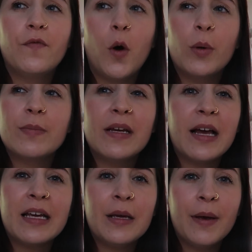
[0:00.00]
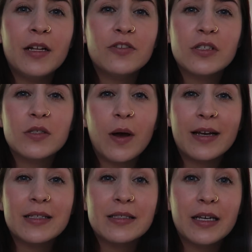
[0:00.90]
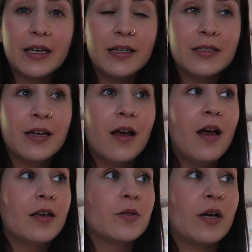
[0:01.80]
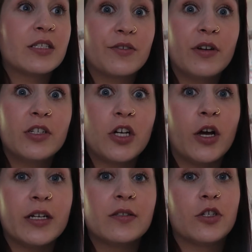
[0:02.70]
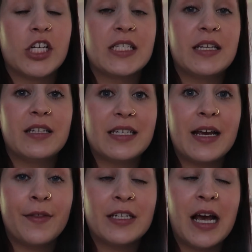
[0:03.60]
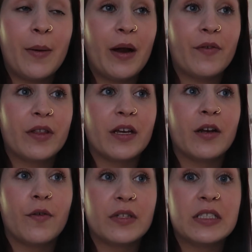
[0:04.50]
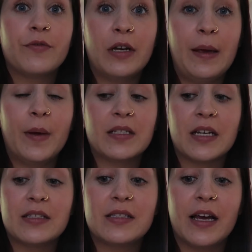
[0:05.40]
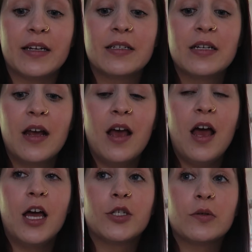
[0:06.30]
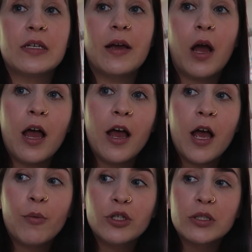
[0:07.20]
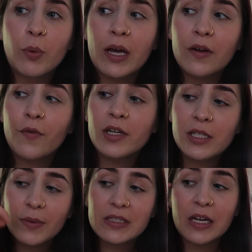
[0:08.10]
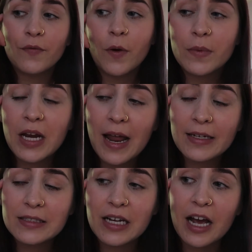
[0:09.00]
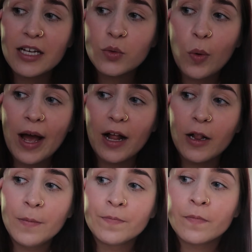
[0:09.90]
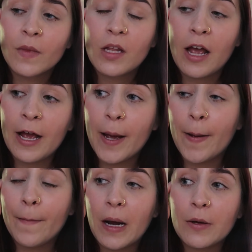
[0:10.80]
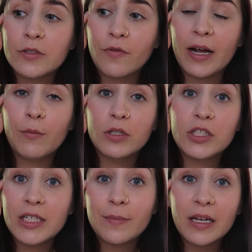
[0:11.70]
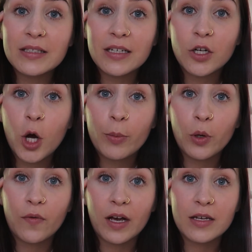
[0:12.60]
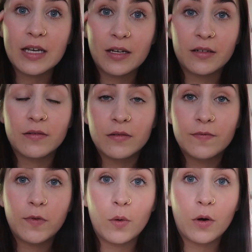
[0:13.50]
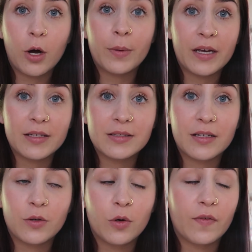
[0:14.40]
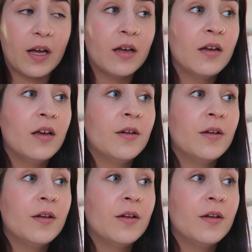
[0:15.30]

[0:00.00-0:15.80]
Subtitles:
forward me that email just so I can see it. So I screenshotted it so she could see the date and the time and everything of the different emails sent. And she was like, we're just waiting for it to be sent from the lender as well. And I was like, right, well, do you need me to send a copy over, because I can photocopy it and send it over?